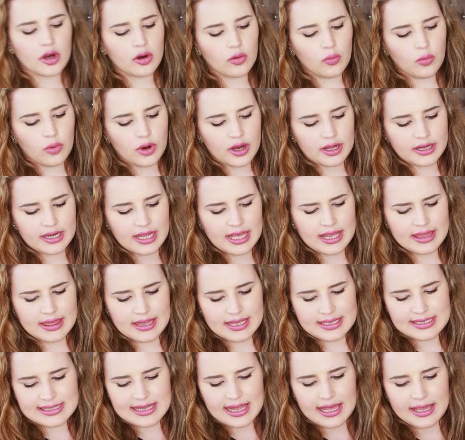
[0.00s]
got one in
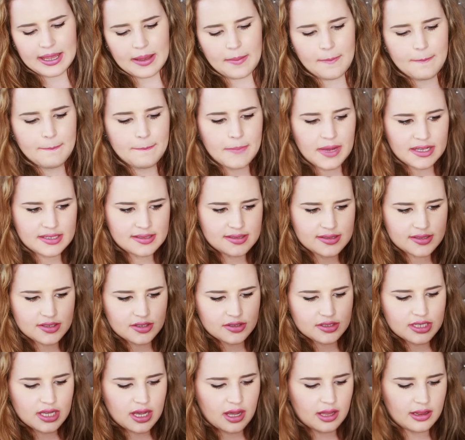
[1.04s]
this like
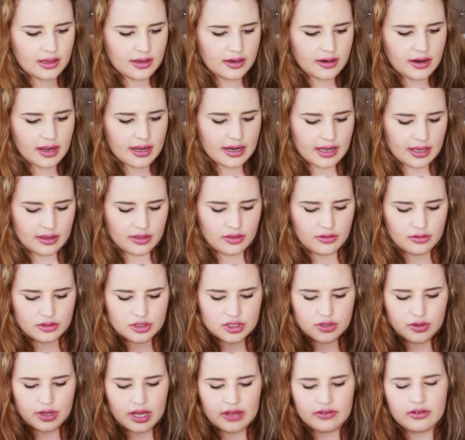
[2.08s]
mustard colour, and I thought,
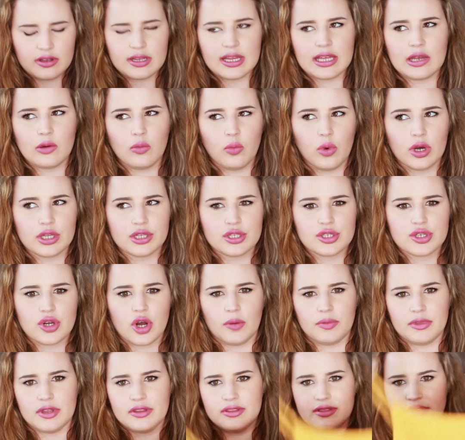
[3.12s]
you know what, I've got like one
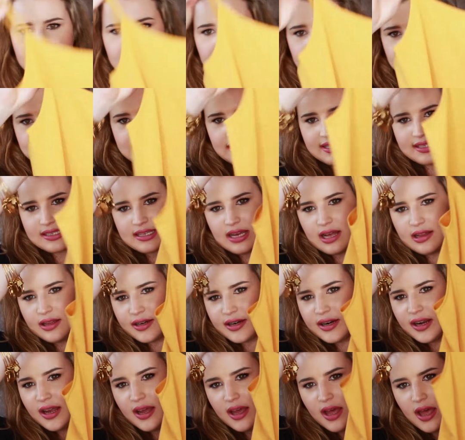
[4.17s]
top that's this
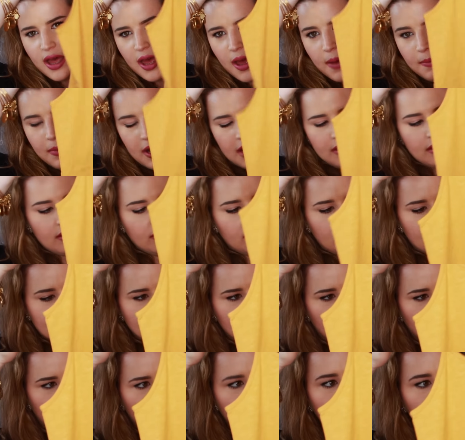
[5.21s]
colour, but I thought
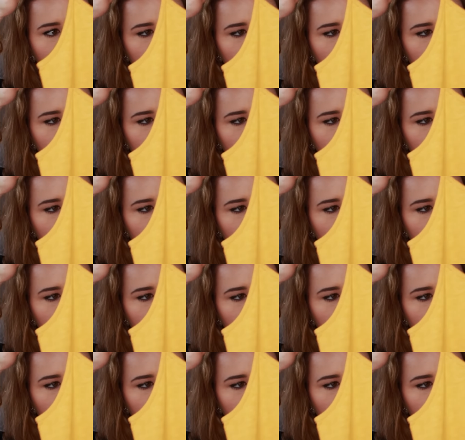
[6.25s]
this would be